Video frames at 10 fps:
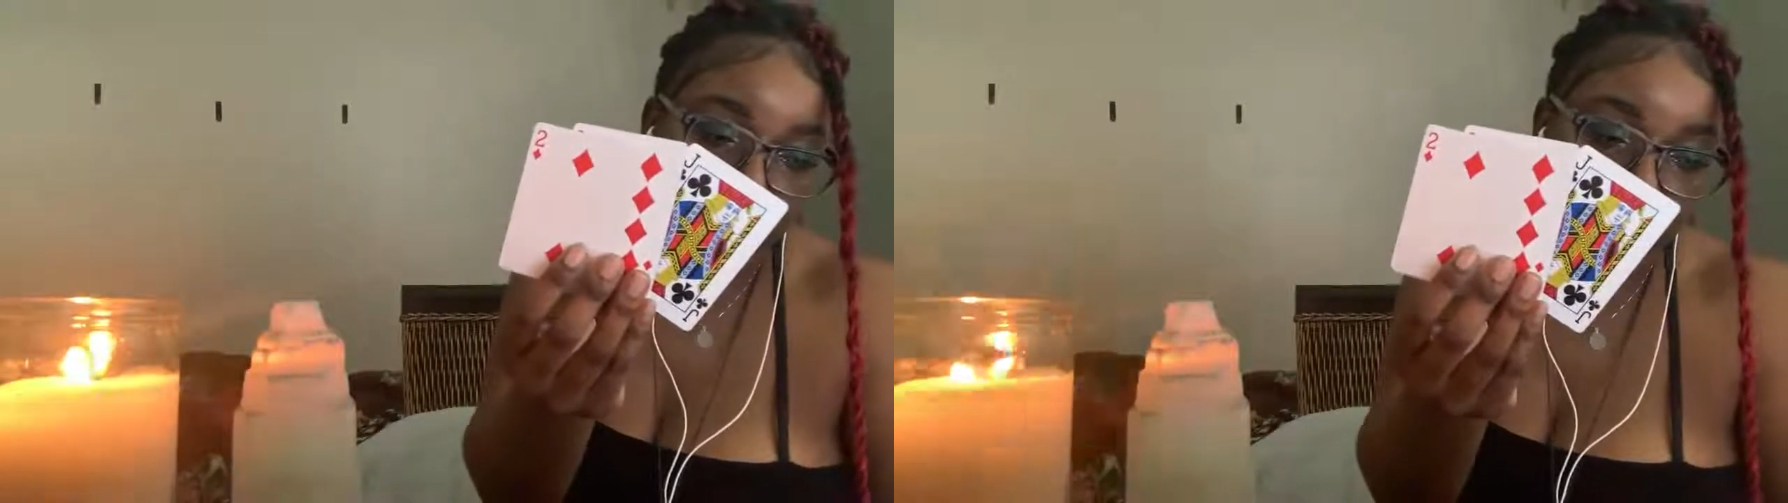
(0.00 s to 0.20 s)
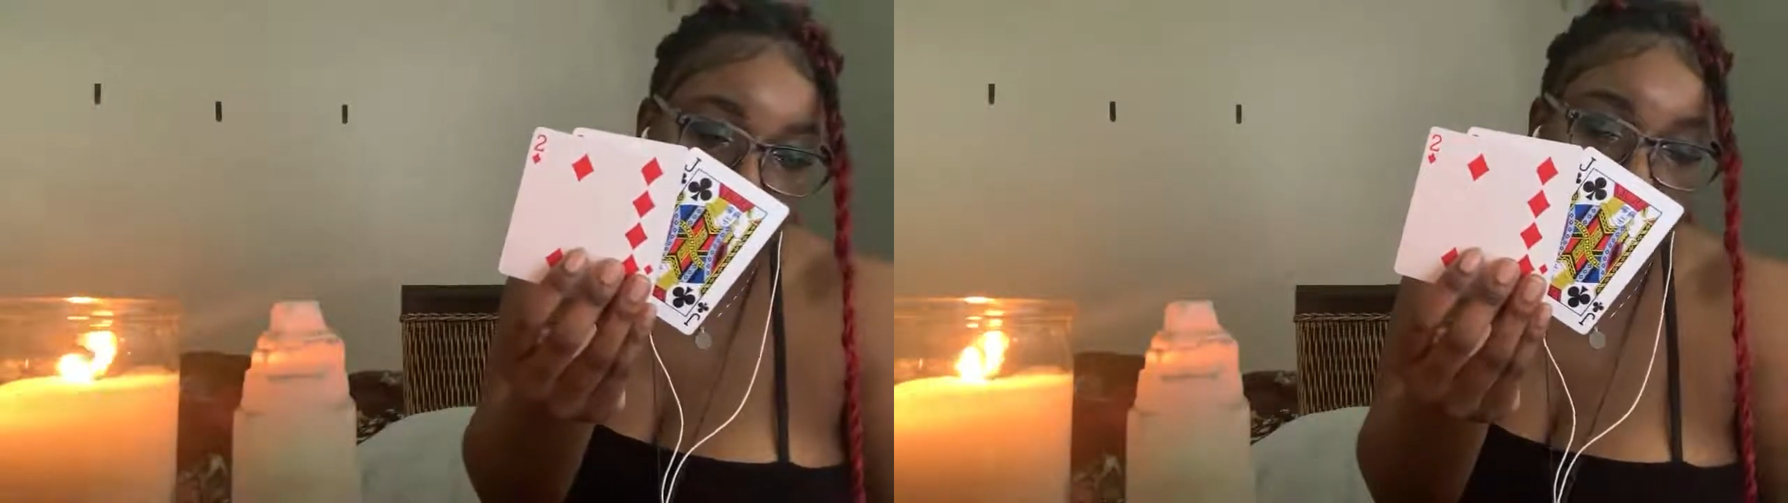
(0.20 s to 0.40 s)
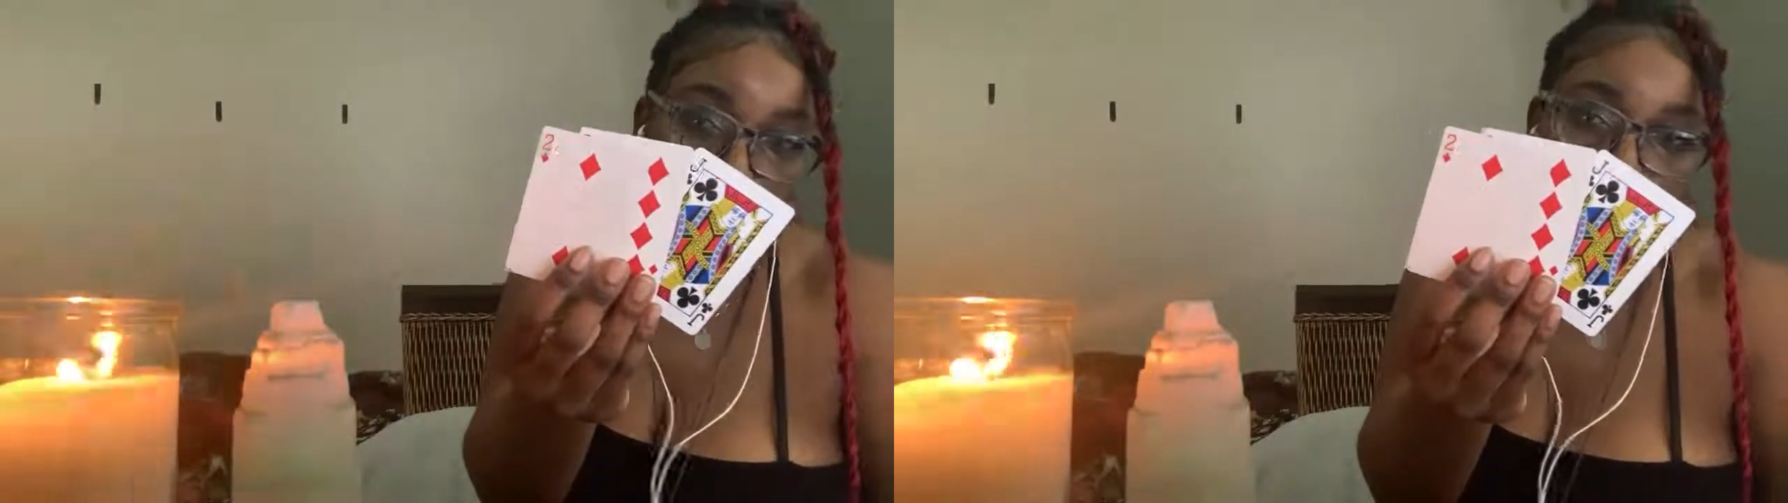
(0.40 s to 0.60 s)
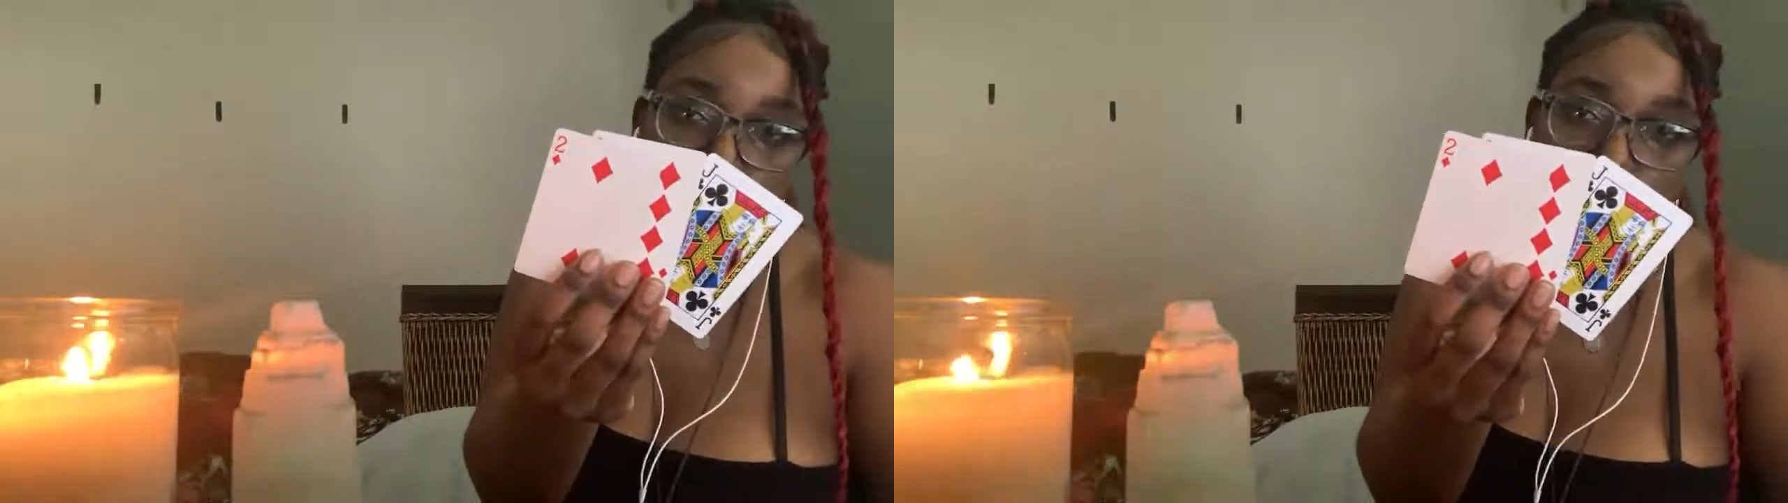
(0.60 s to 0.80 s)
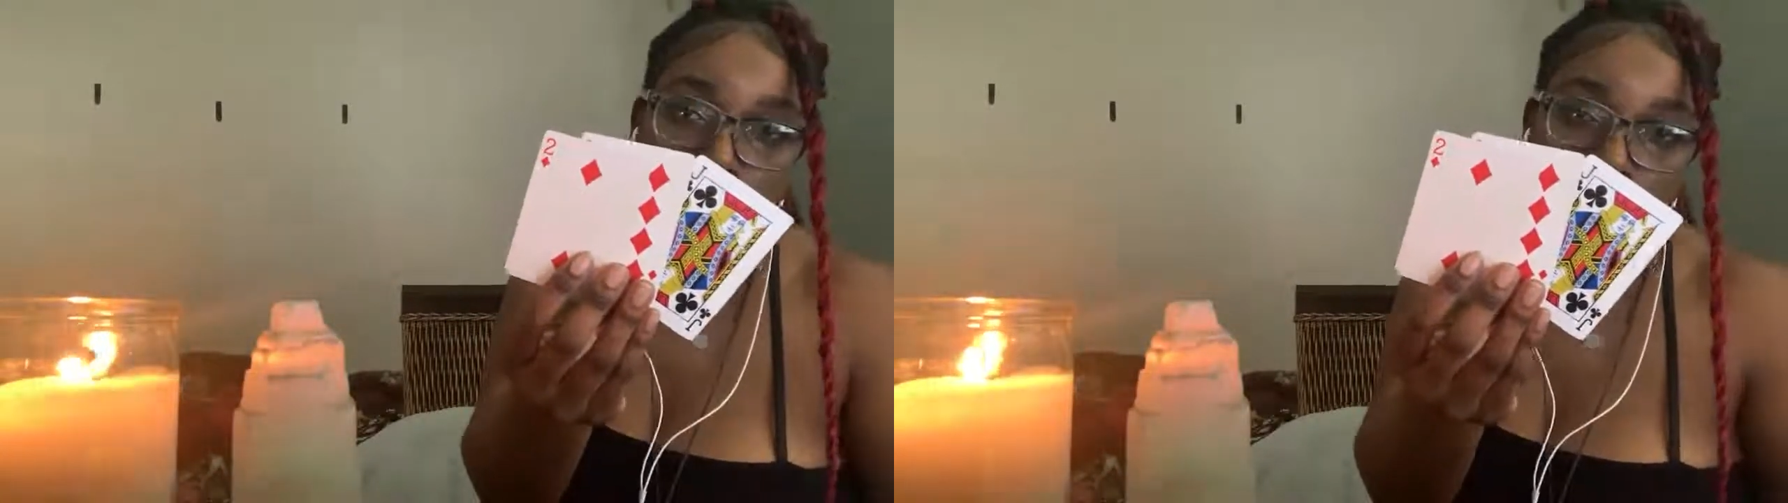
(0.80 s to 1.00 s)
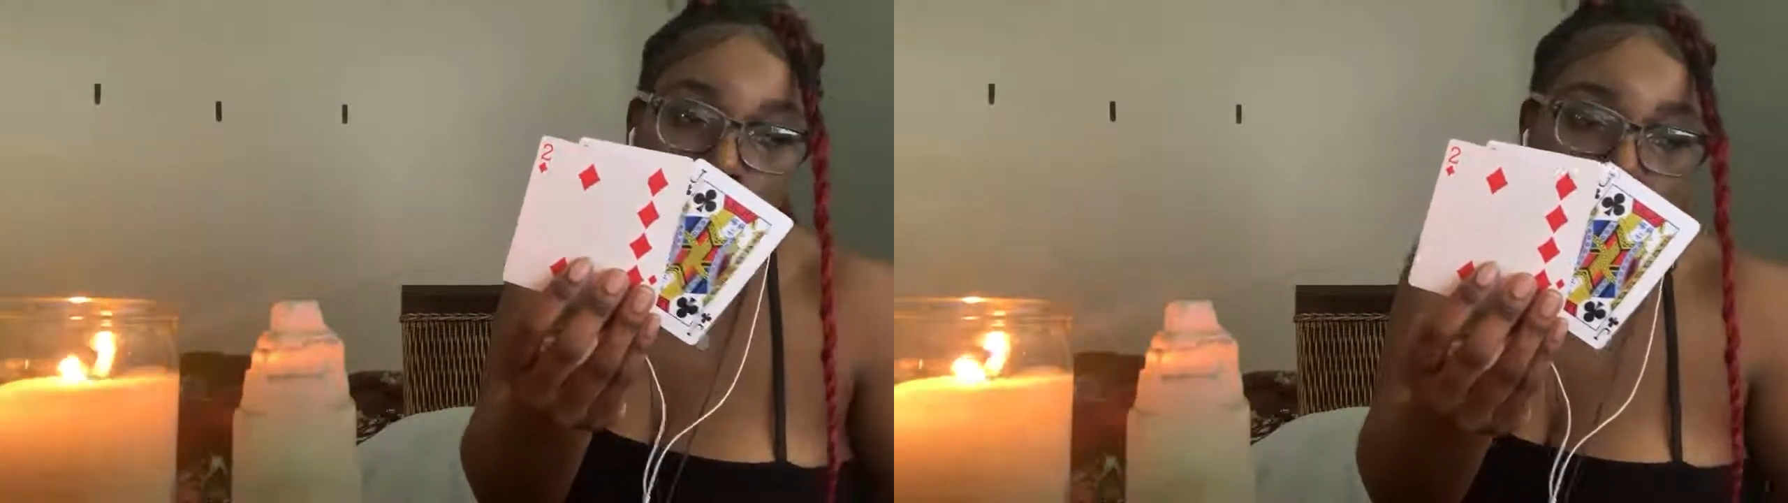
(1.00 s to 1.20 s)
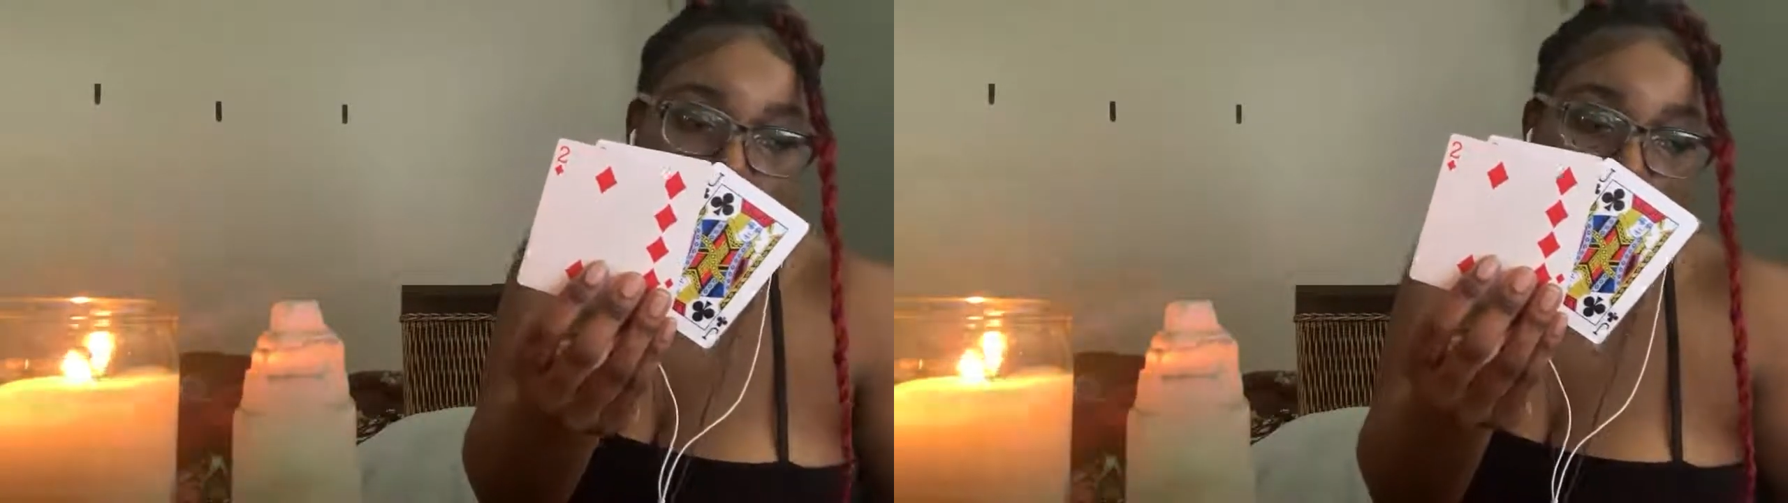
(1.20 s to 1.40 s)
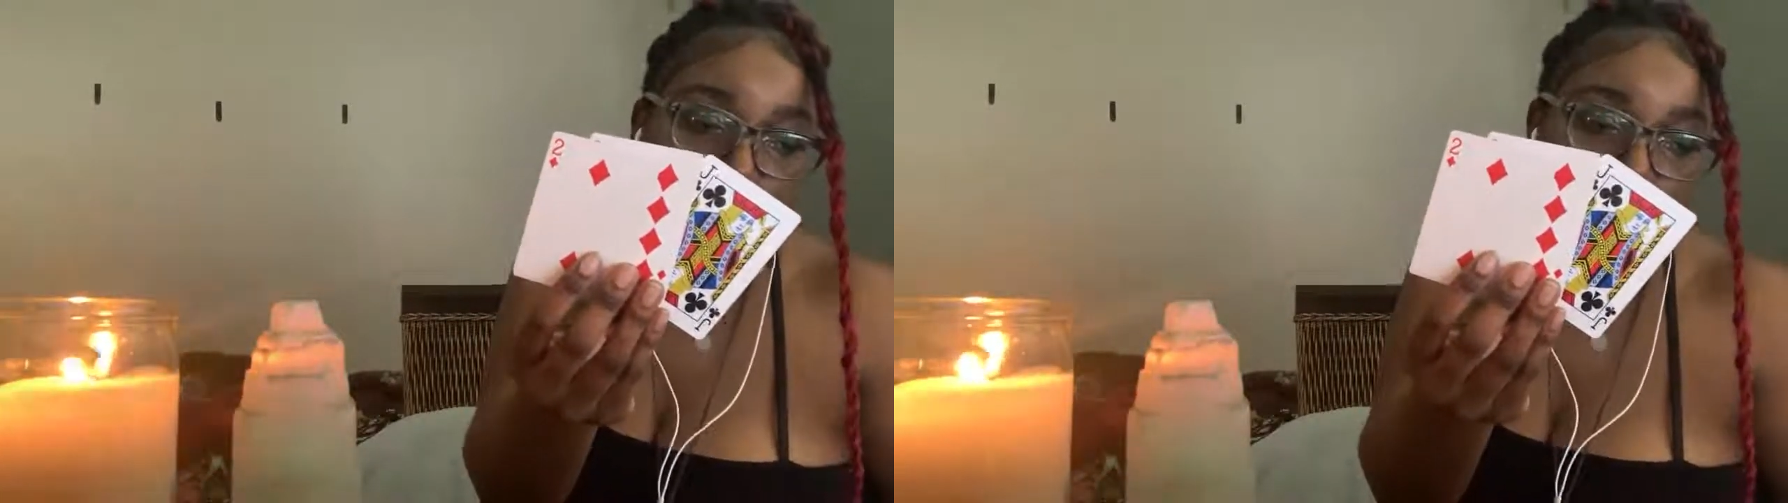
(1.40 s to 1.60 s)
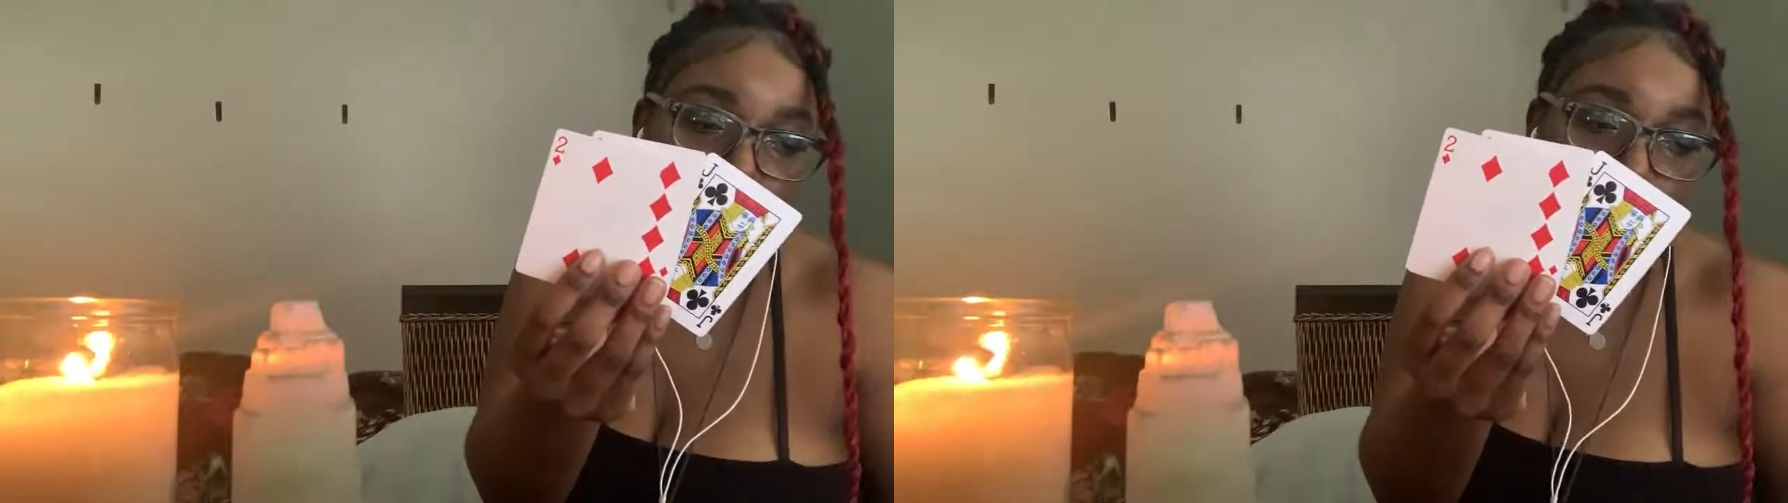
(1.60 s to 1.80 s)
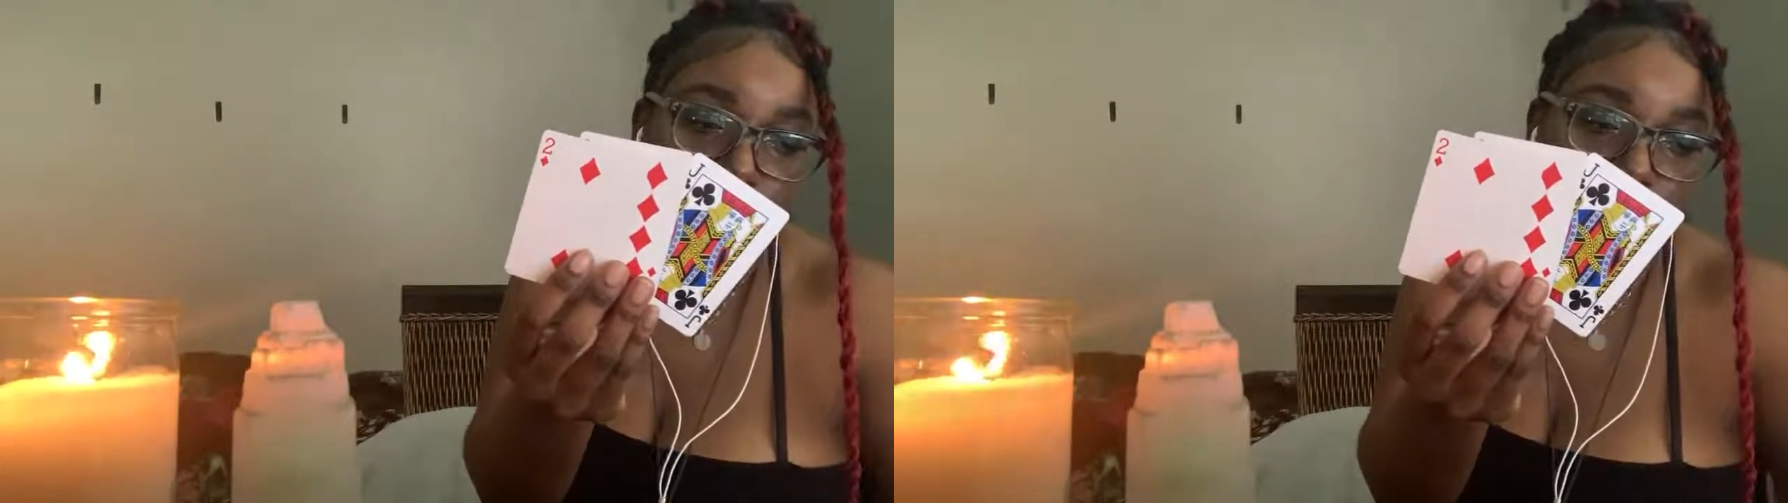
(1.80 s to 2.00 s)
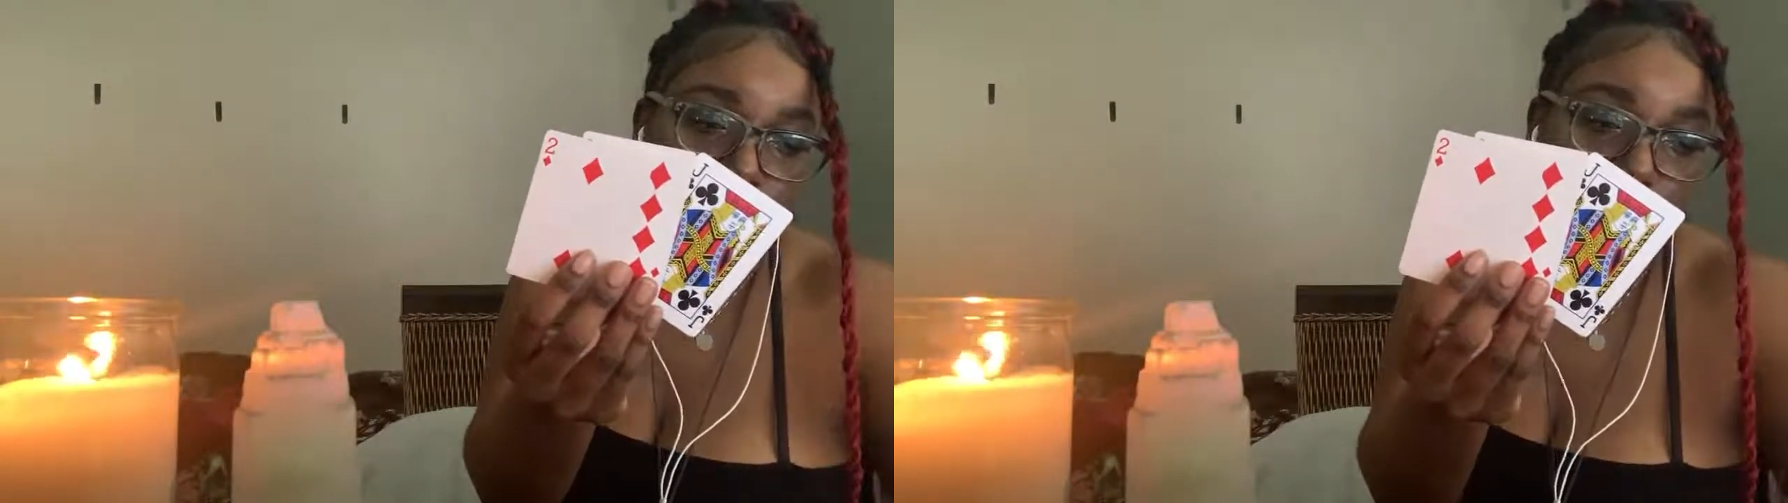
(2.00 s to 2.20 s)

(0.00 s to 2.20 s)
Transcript: Something about this isn't true.